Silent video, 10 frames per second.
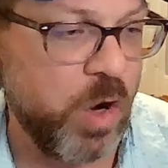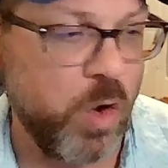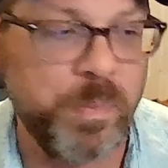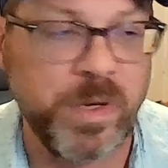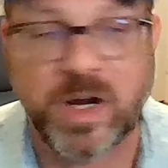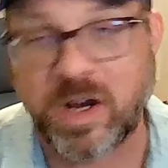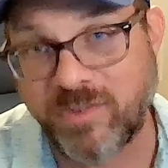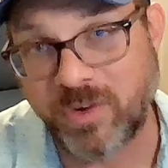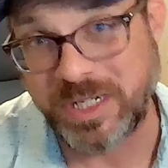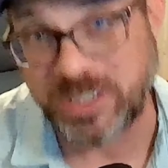open
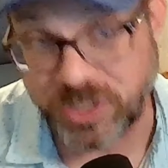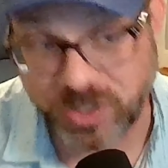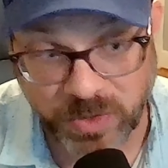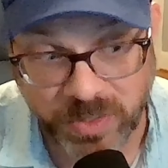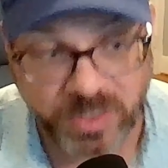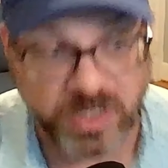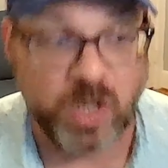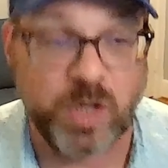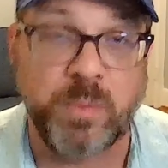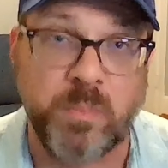cover insurance
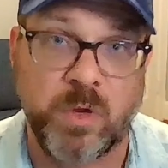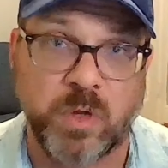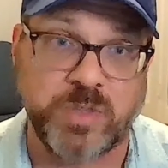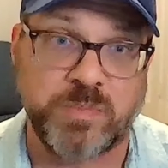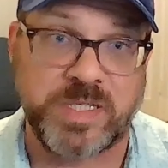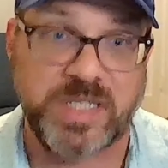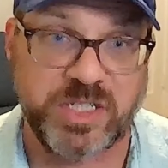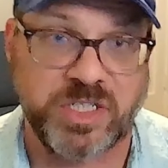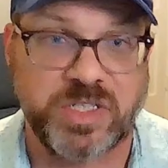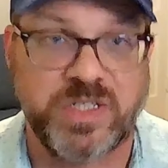on most
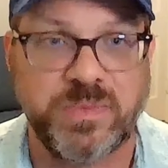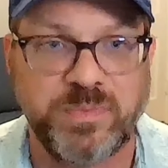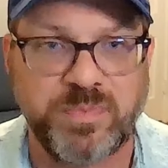positions.